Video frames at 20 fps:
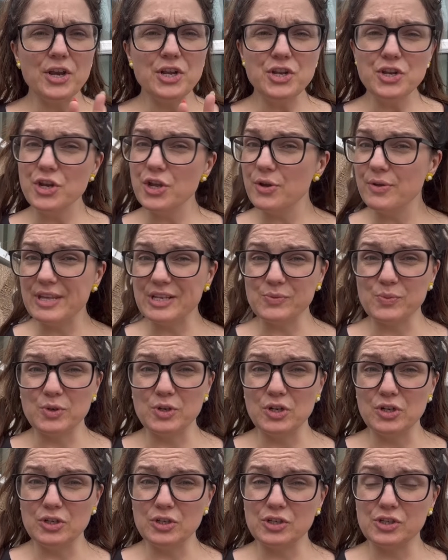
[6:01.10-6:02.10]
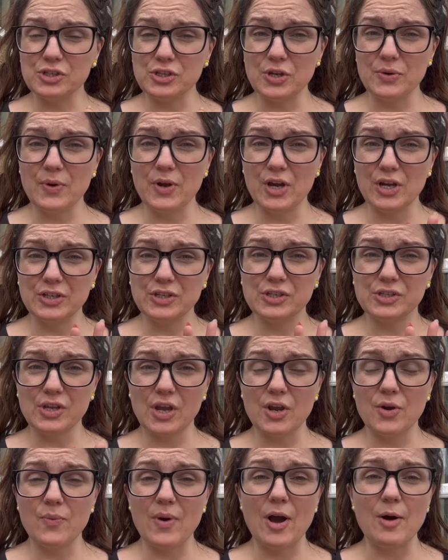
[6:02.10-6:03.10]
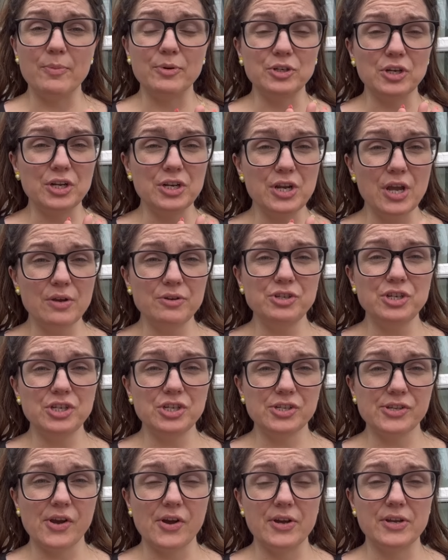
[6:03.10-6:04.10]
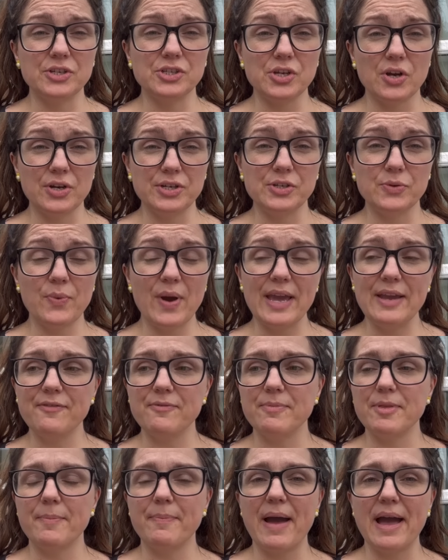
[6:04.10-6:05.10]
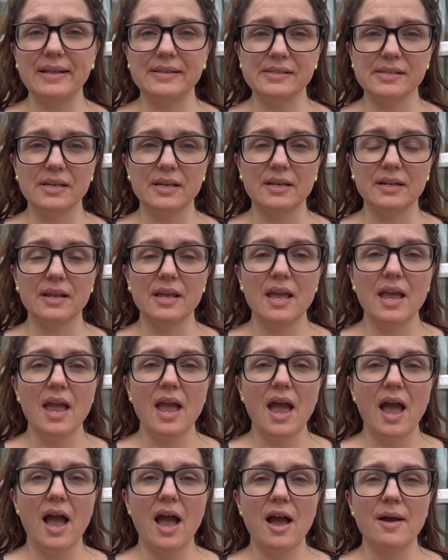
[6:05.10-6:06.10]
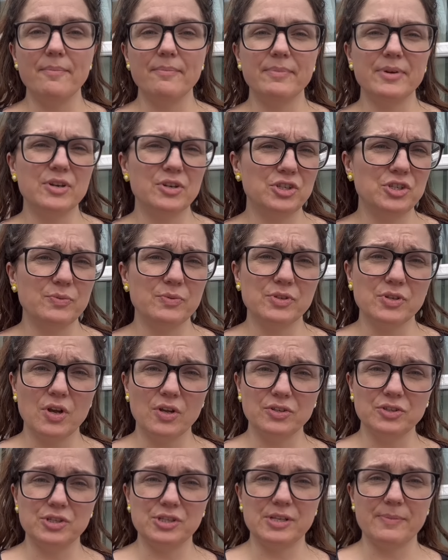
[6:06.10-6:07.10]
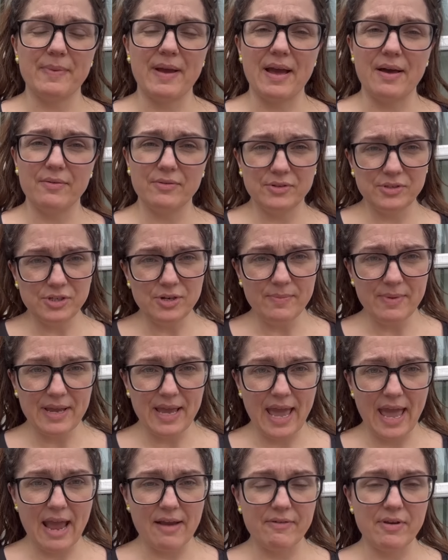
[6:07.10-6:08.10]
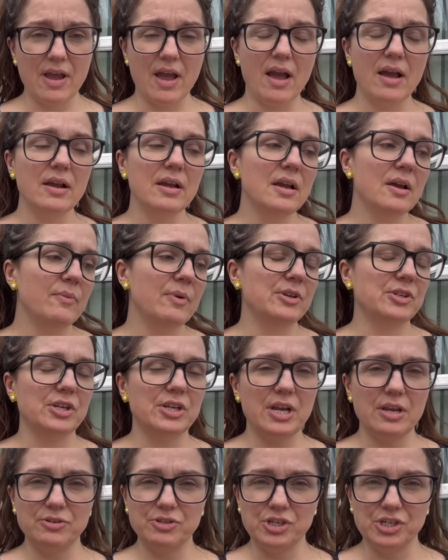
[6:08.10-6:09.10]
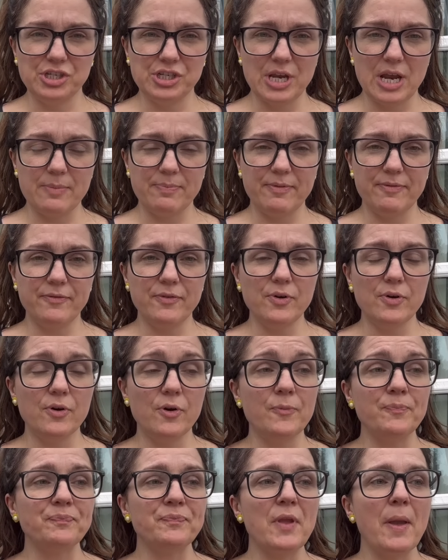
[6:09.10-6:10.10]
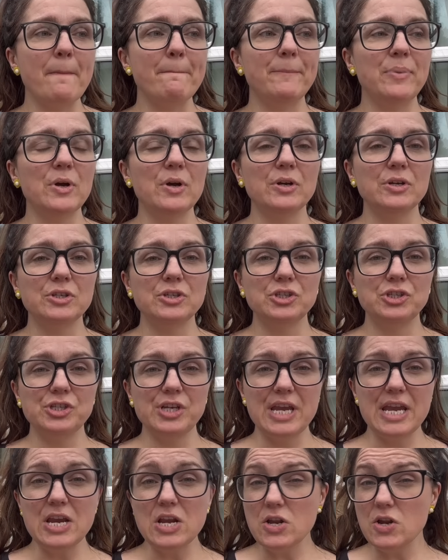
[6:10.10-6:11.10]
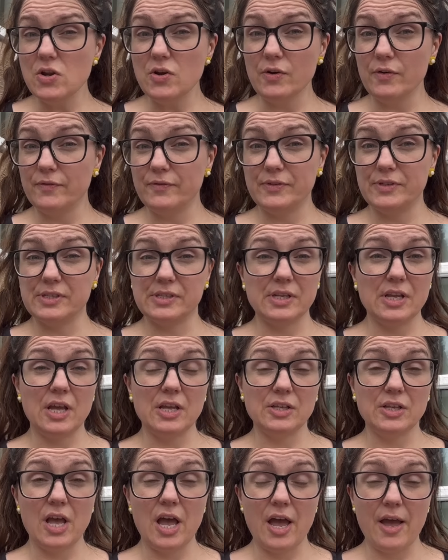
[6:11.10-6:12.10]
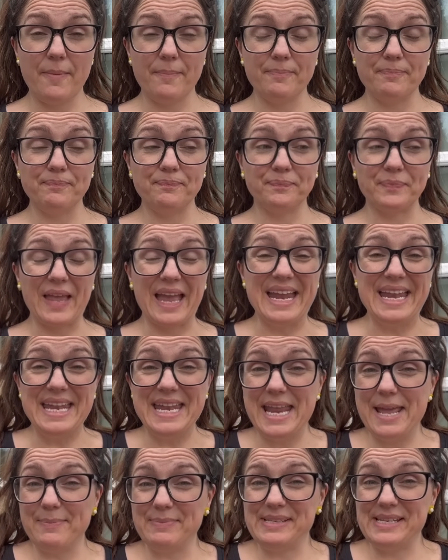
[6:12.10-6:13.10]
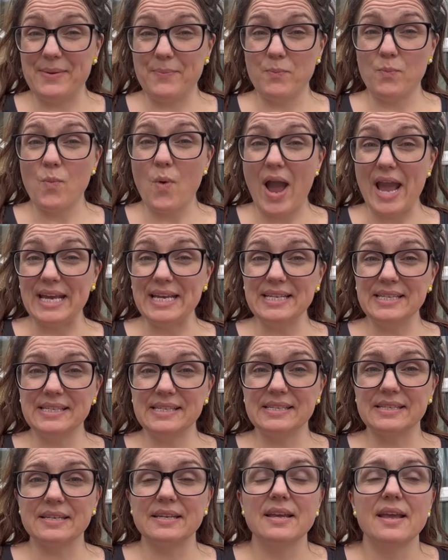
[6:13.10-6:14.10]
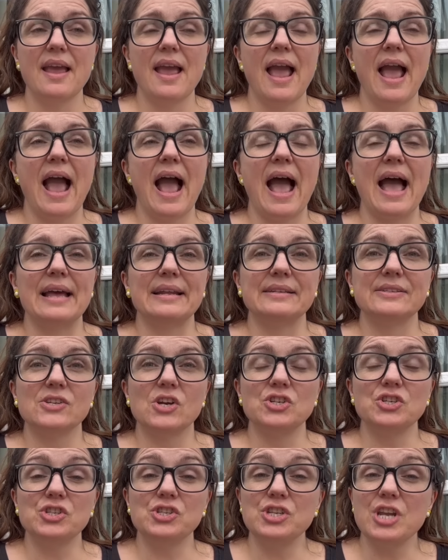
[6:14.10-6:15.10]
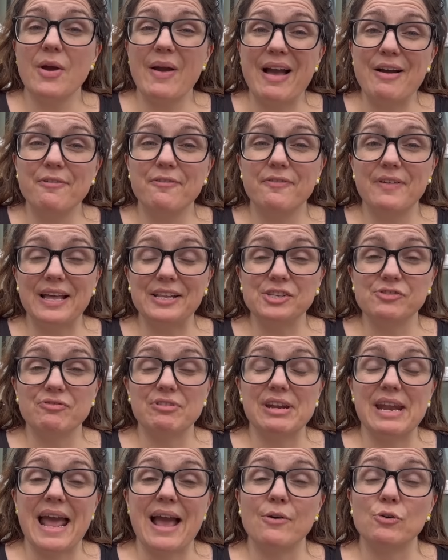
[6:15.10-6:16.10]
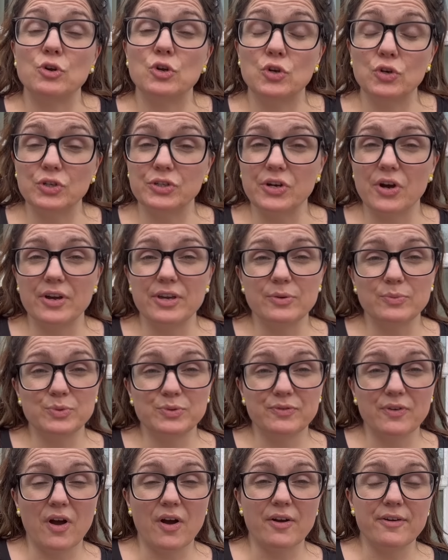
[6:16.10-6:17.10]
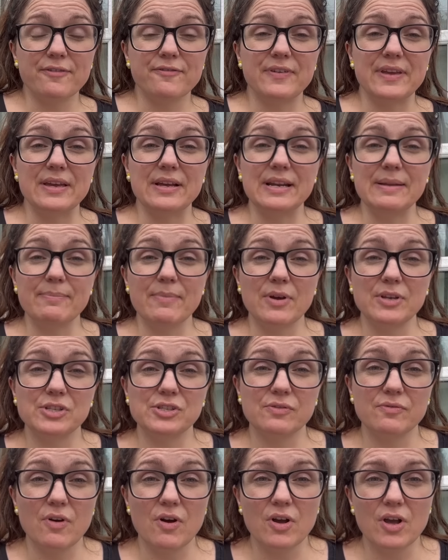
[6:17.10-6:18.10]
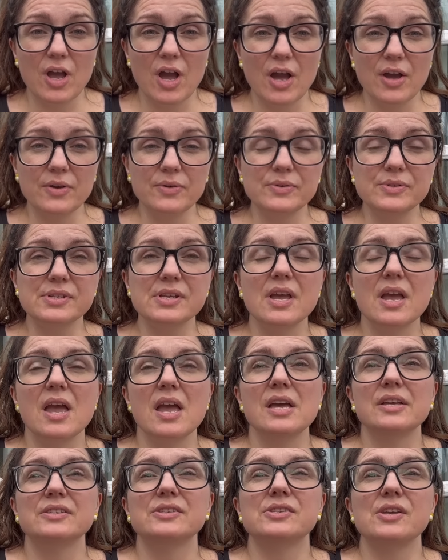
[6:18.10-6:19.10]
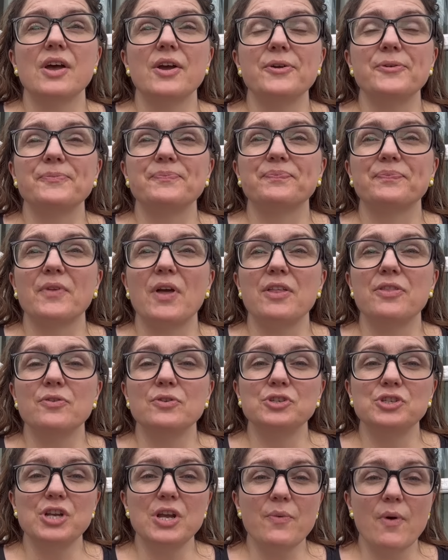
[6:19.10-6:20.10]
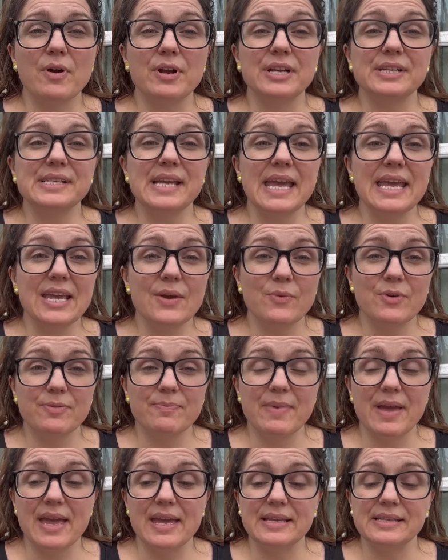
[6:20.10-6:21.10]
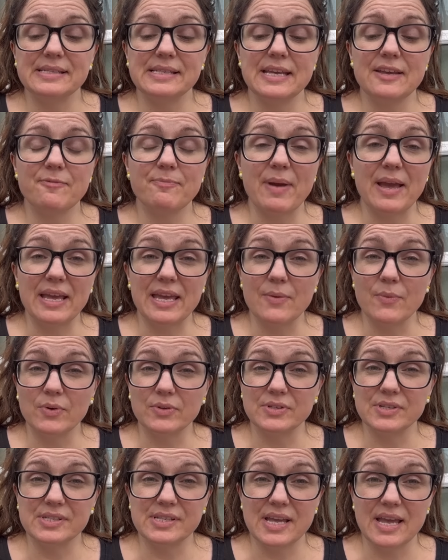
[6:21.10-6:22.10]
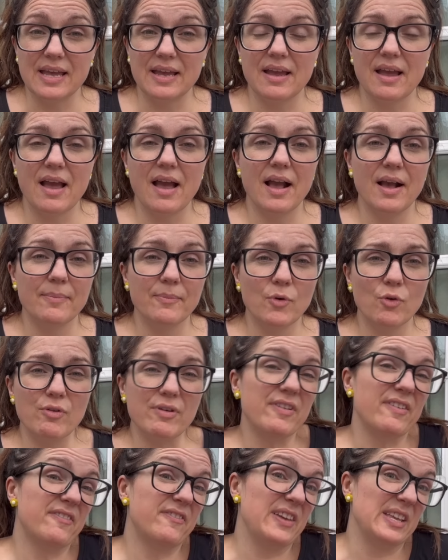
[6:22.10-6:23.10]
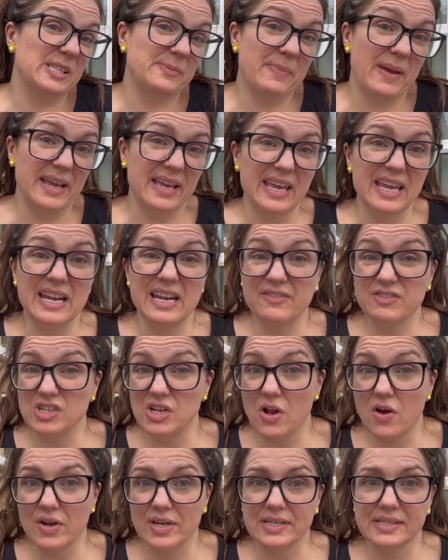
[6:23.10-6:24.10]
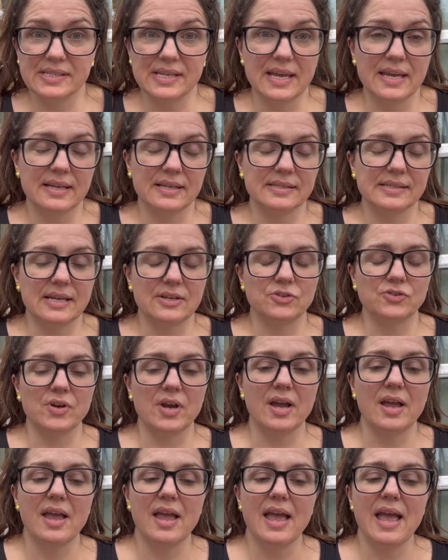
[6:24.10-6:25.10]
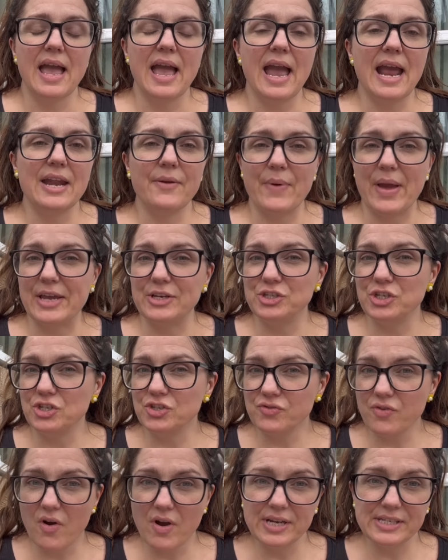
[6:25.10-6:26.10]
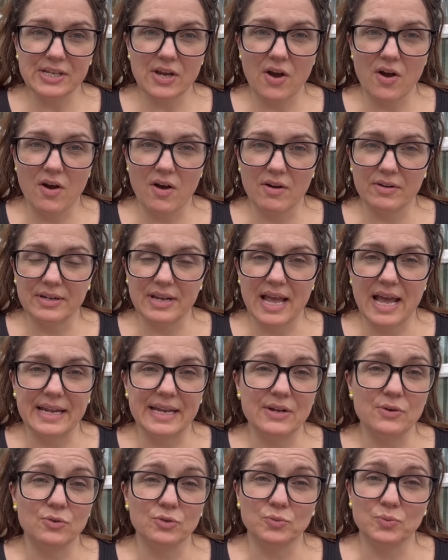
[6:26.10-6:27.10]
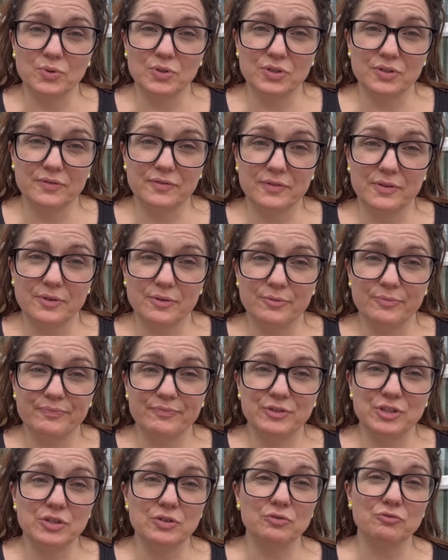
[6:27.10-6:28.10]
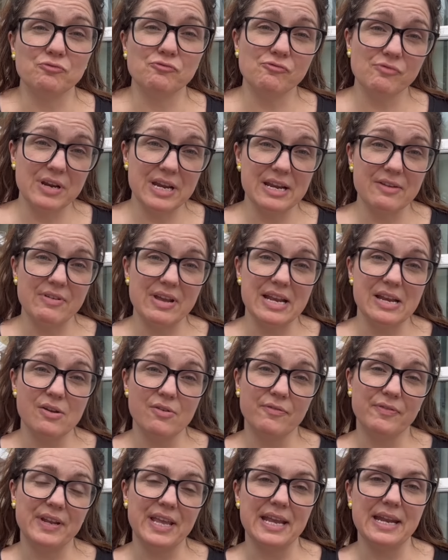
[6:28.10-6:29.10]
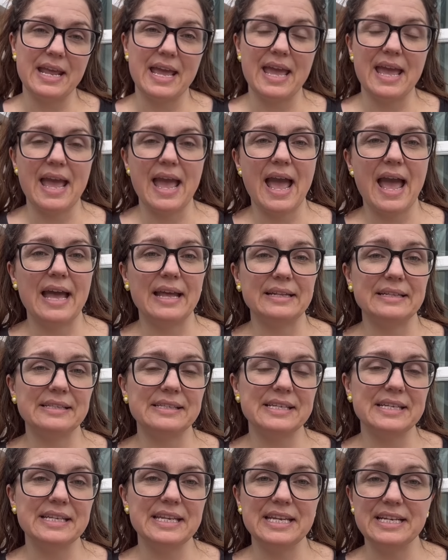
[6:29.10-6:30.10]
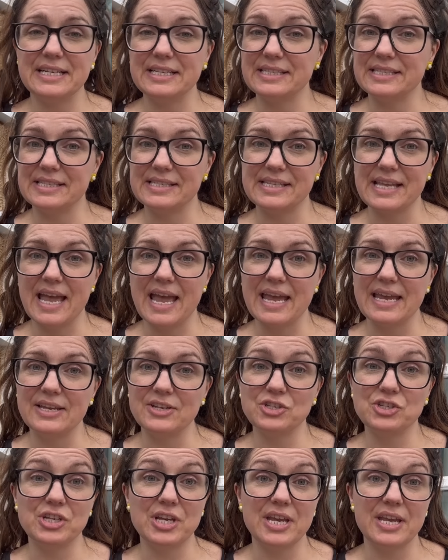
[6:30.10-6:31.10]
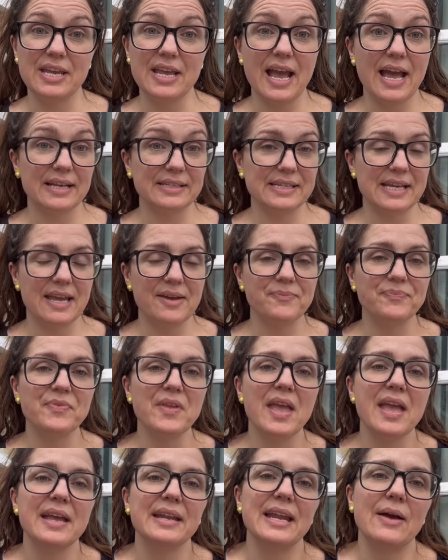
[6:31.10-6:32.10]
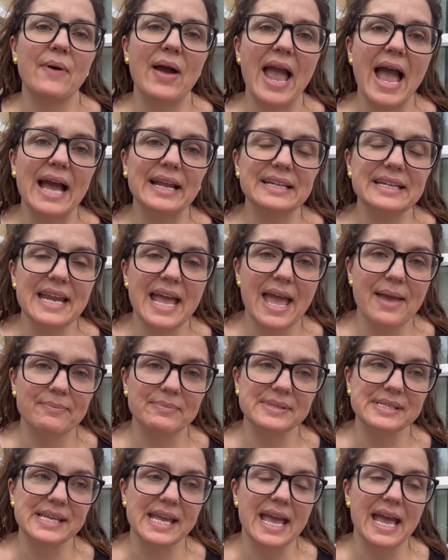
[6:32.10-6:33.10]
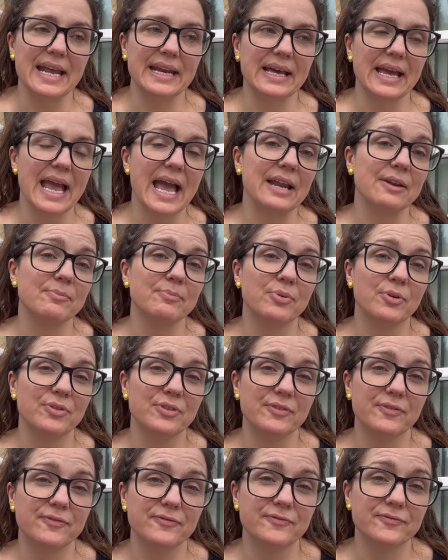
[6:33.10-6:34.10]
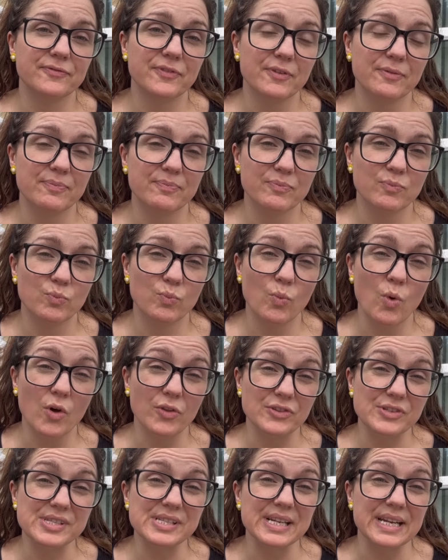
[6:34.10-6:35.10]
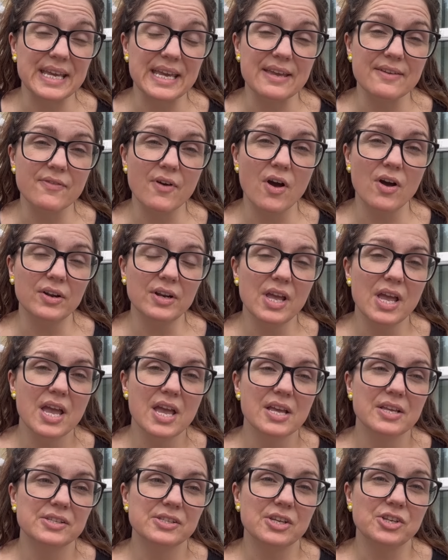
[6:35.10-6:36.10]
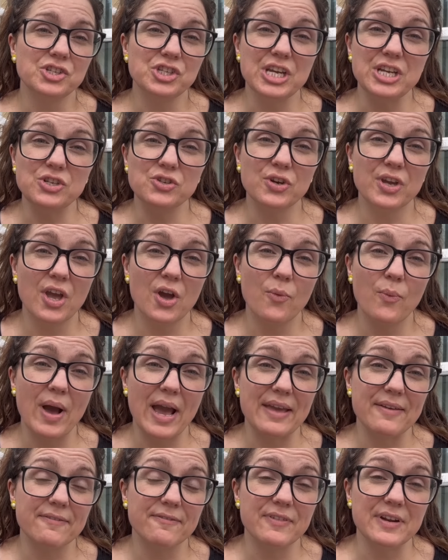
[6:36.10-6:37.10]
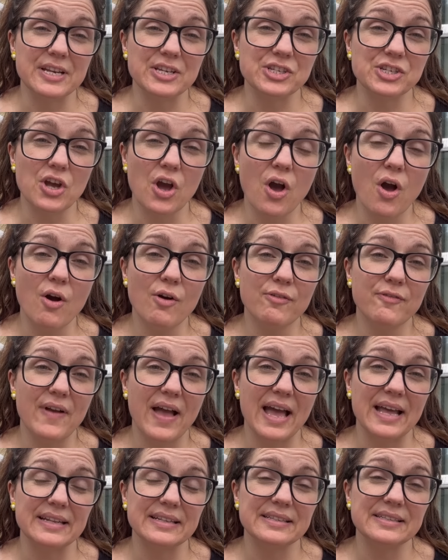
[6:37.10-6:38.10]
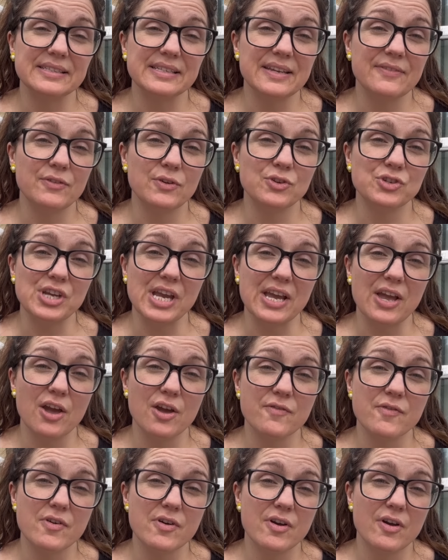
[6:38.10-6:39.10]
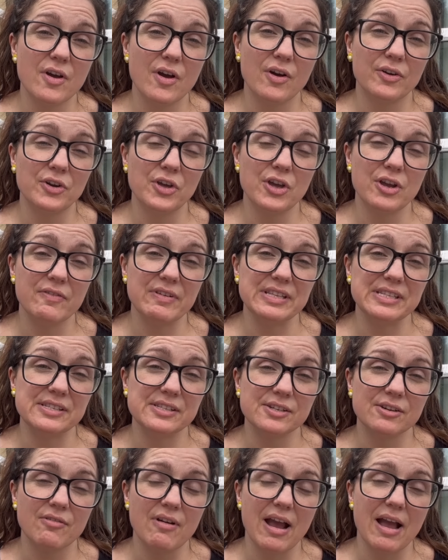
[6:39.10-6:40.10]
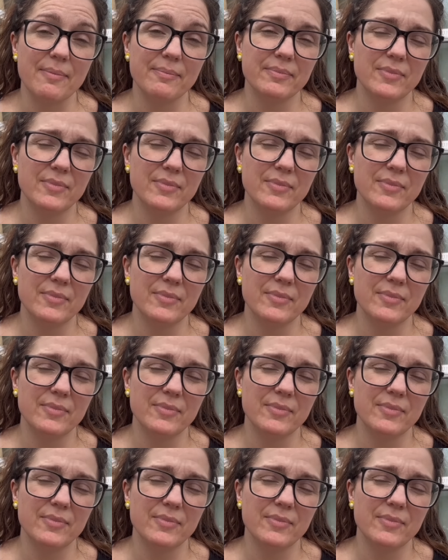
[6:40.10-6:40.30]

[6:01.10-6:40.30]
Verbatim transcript: knew this would suit her so well but i know she shied away from the pattern um, because she was conscious about the stomach area which i know she shared before but she loves um, a nipped in waist and I just know how flattering and how good I I feel in my Sirocco's. So I thought, you know what, I'm going to take it with me, see if Becky wants it, um, or if it fits Becky and if she likes it, etc. Anyway, she tried it on and it looked wonderful. She looked really, really lovely in it, and needless to say, she had it. Now I hadn't hemmed it and I hadn't put the the one sleeve on so she took it away and finished it off and if you check over on her instagram